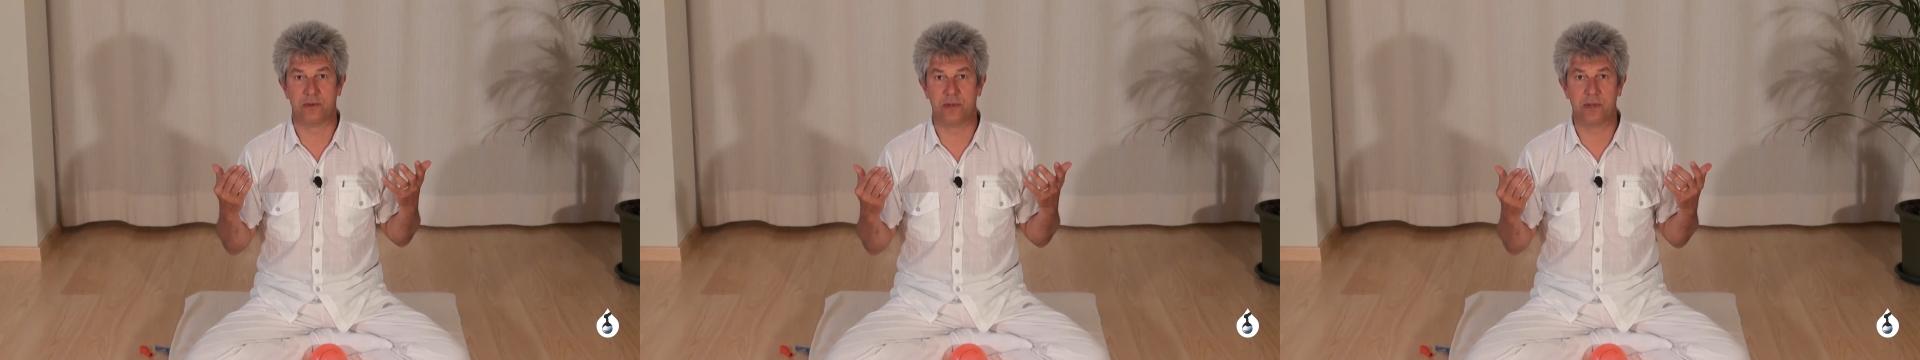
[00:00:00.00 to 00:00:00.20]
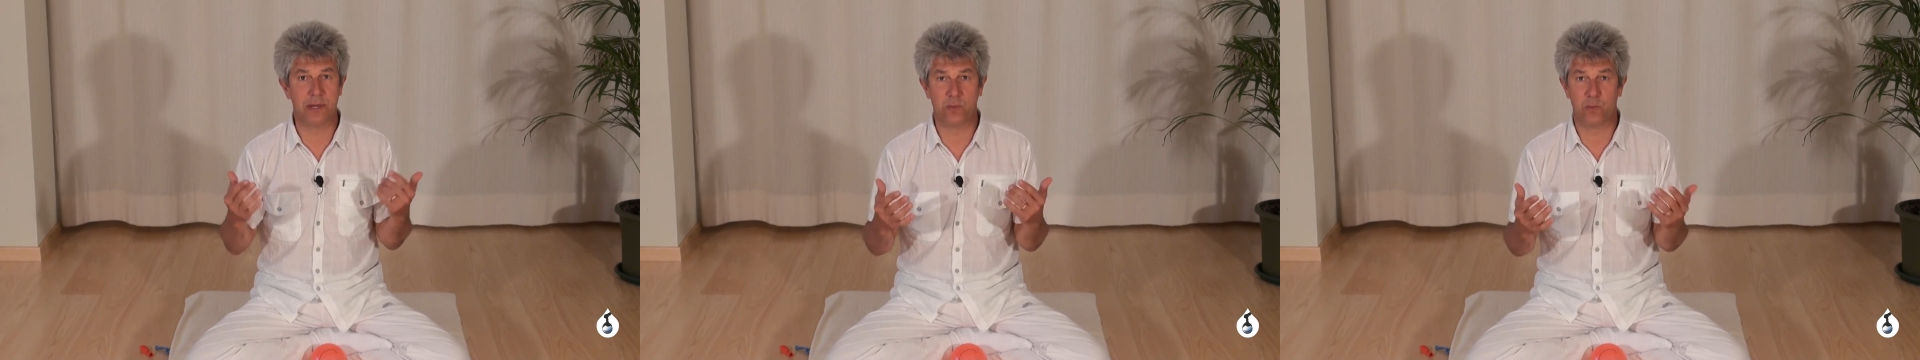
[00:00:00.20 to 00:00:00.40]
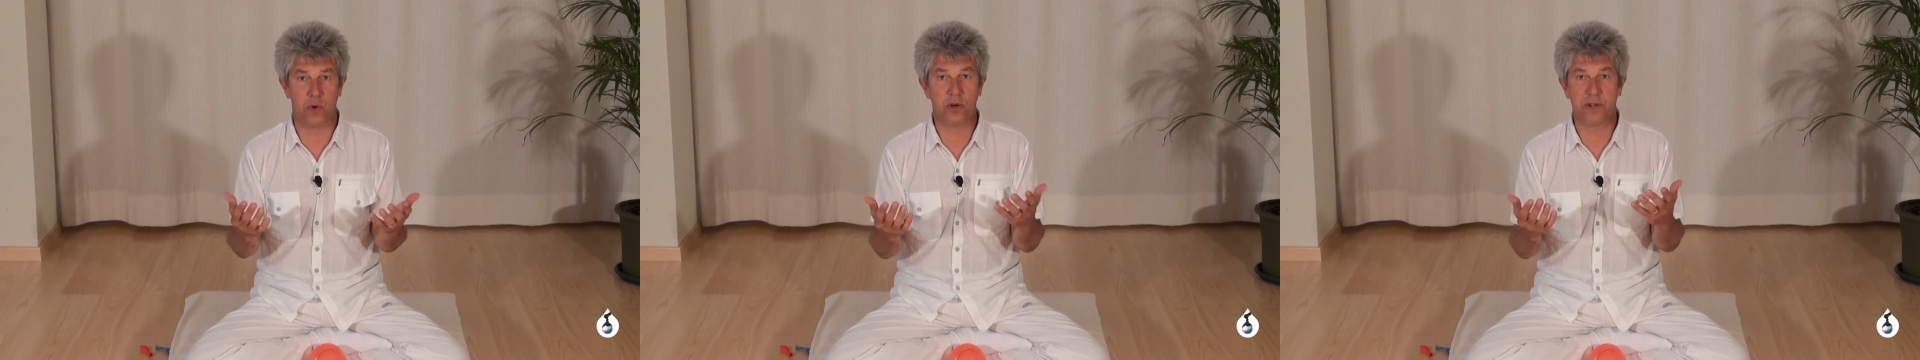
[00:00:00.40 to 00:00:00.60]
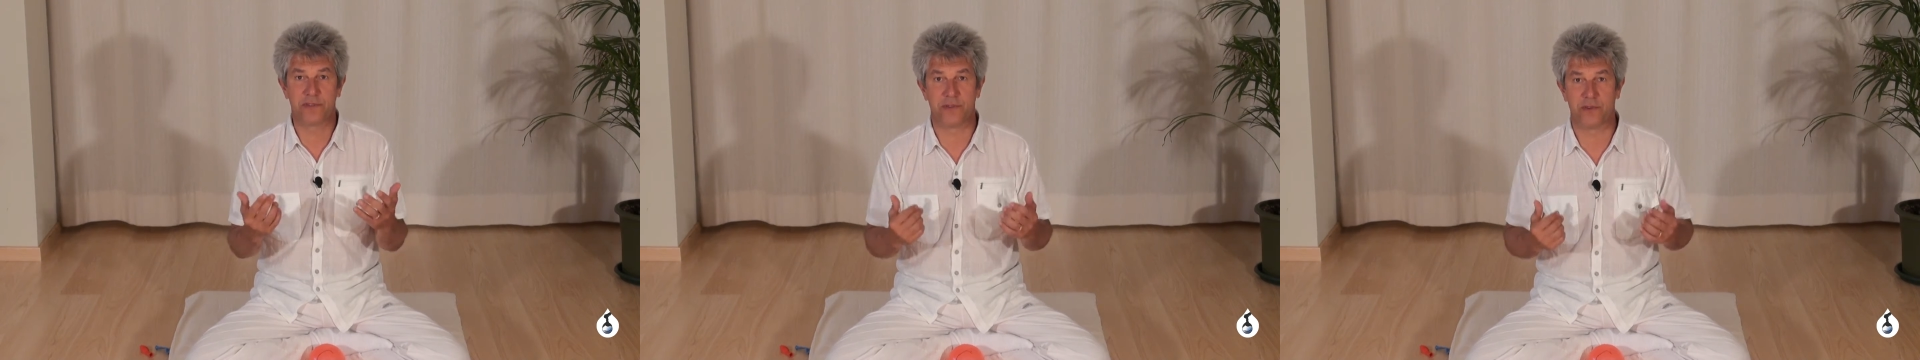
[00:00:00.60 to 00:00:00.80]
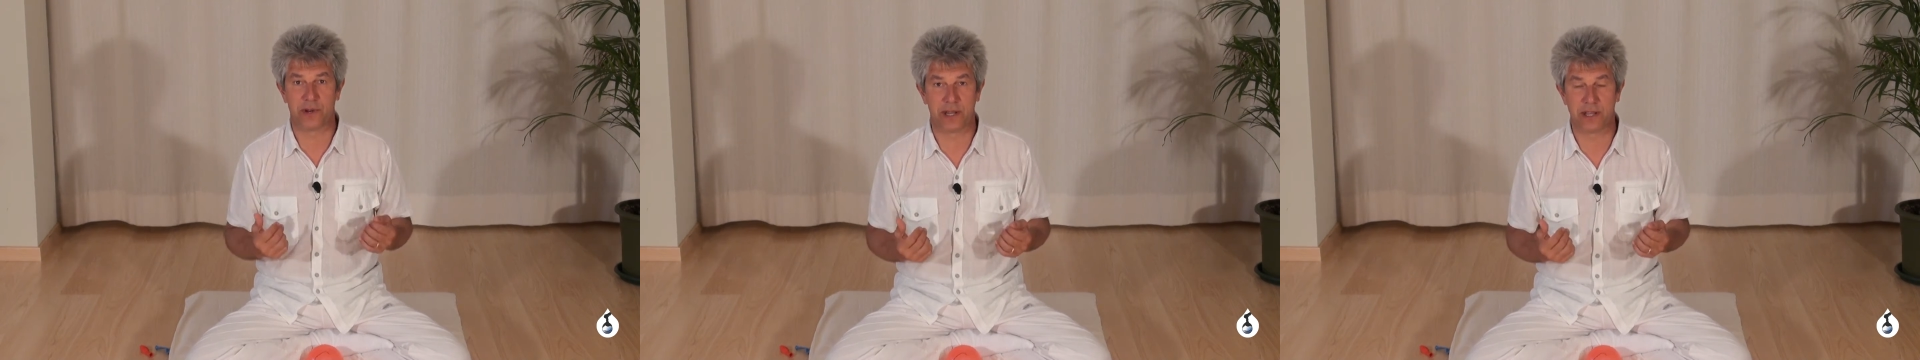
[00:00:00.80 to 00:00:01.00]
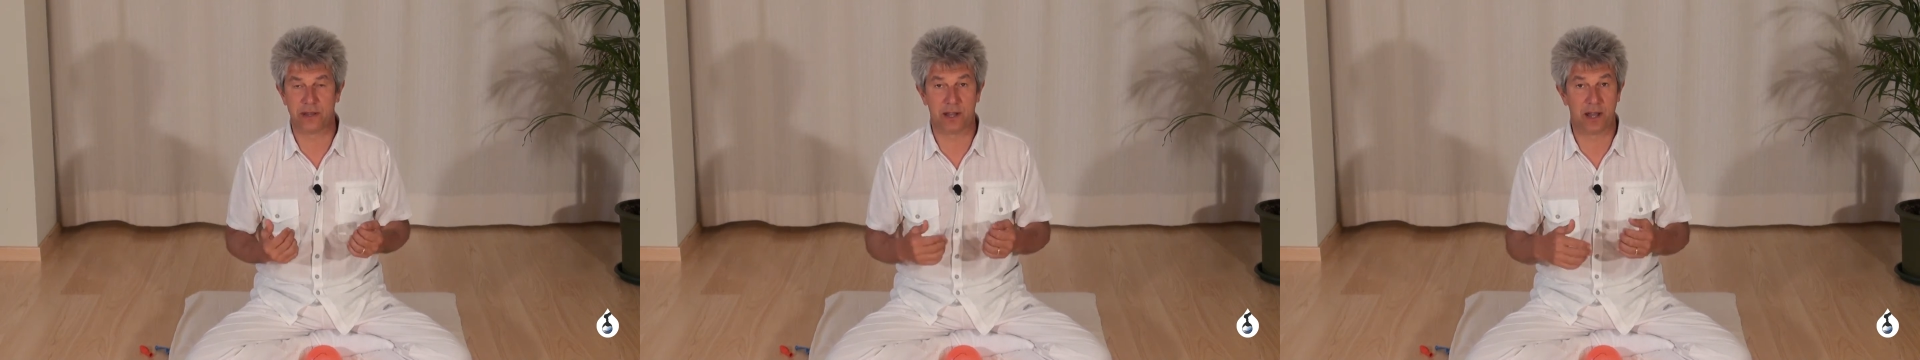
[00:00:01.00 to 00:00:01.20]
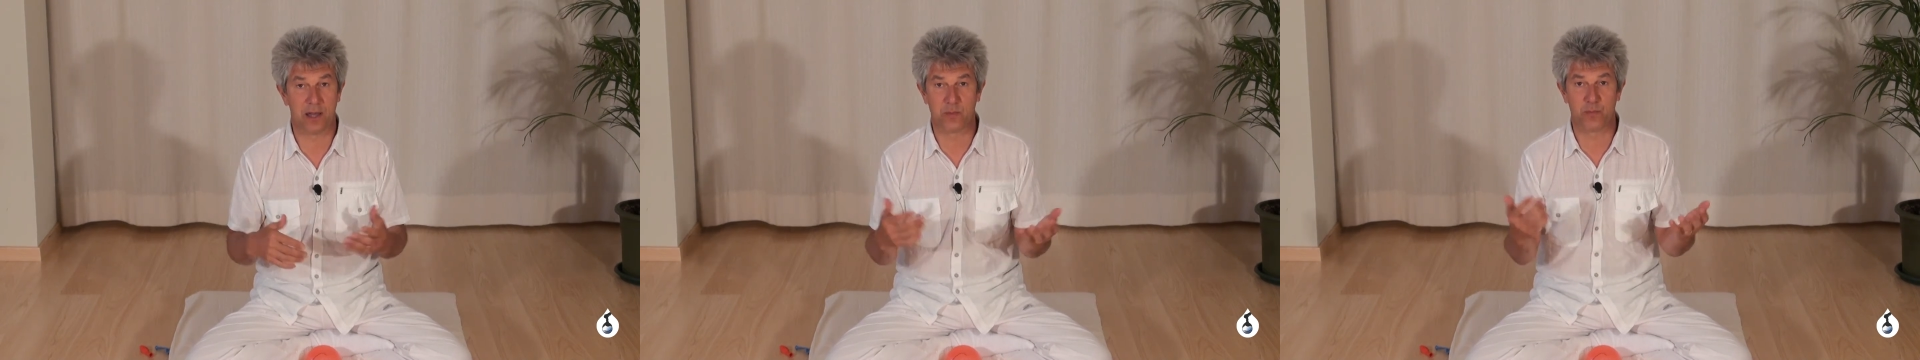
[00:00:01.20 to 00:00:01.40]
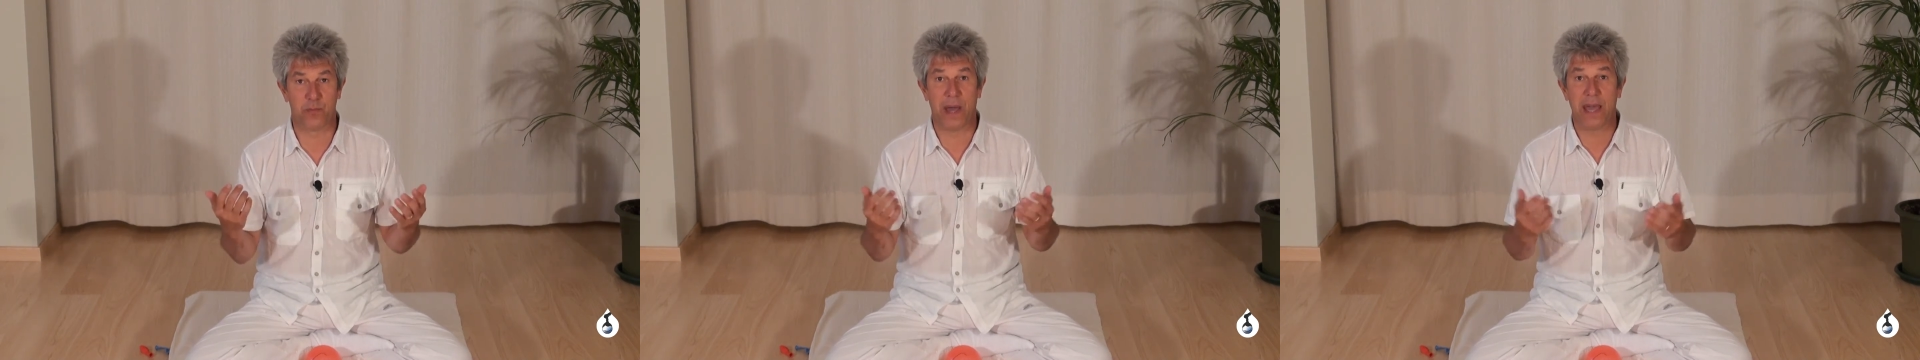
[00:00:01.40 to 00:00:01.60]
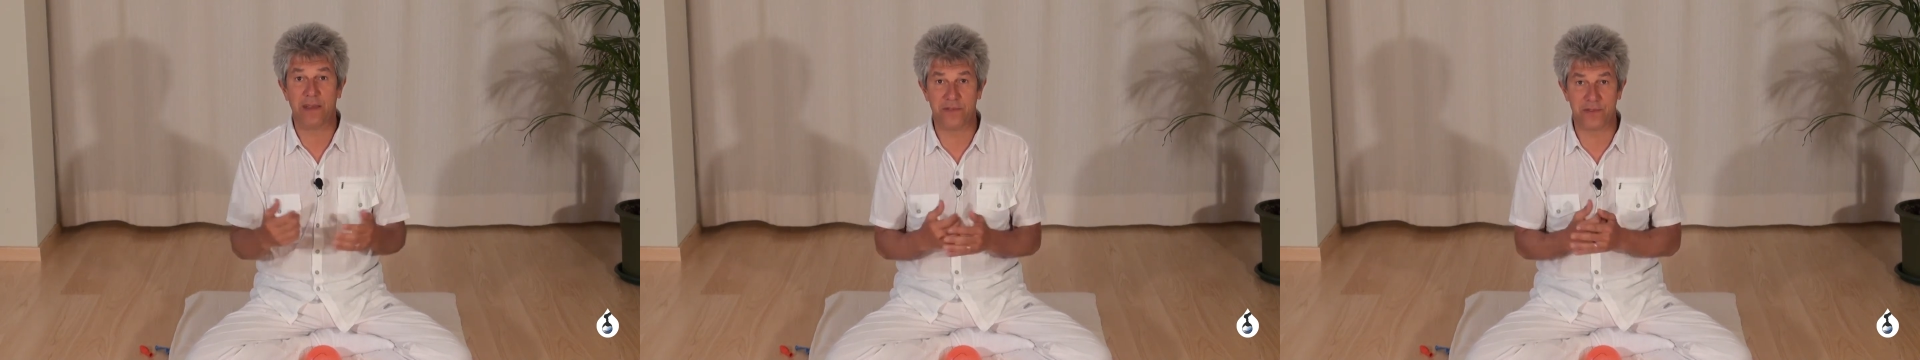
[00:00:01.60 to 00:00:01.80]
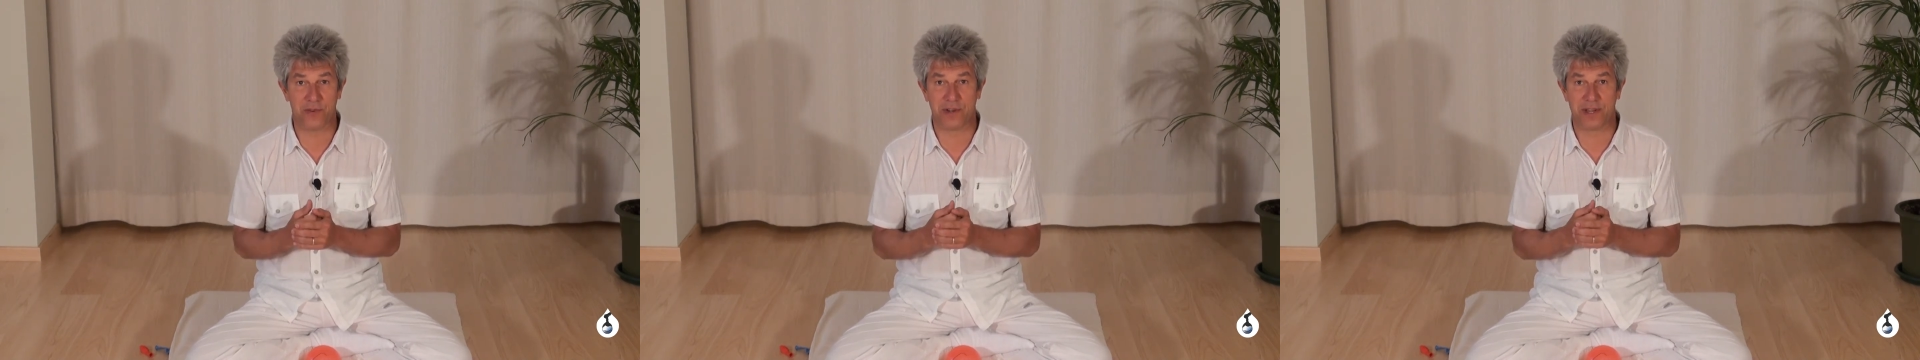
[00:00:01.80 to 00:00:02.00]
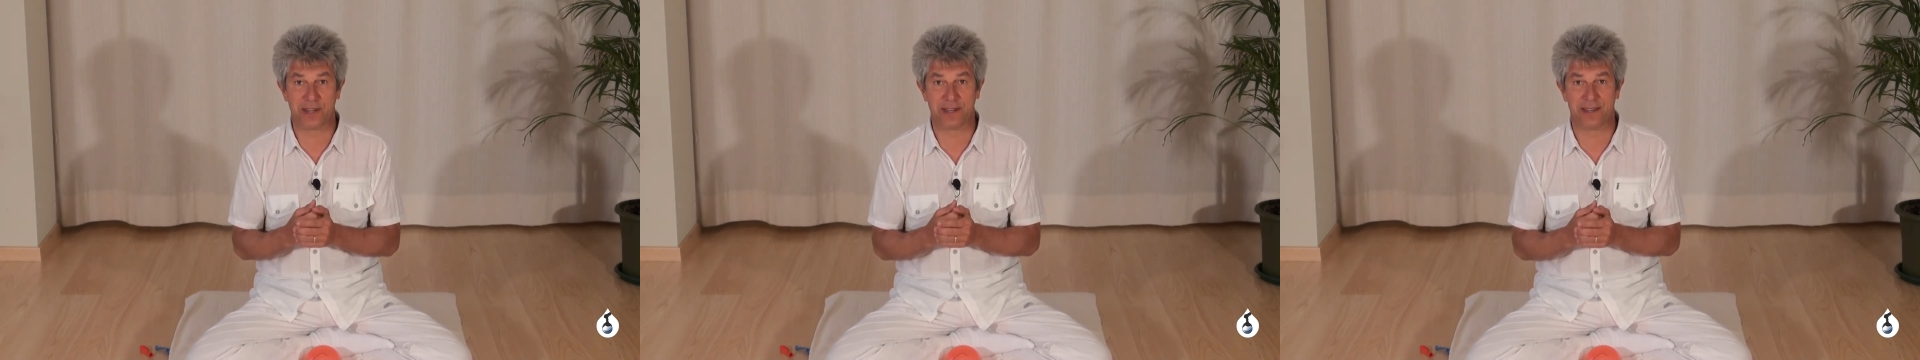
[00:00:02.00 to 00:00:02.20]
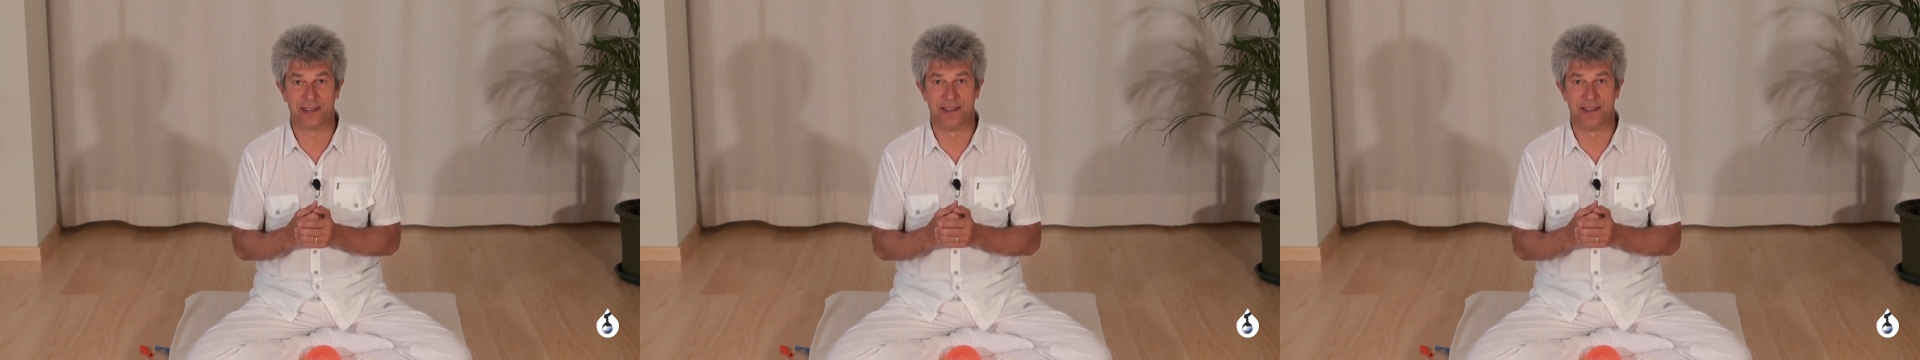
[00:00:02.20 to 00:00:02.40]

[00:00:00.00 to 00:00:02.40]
You didn't work for it. You can't pay for it.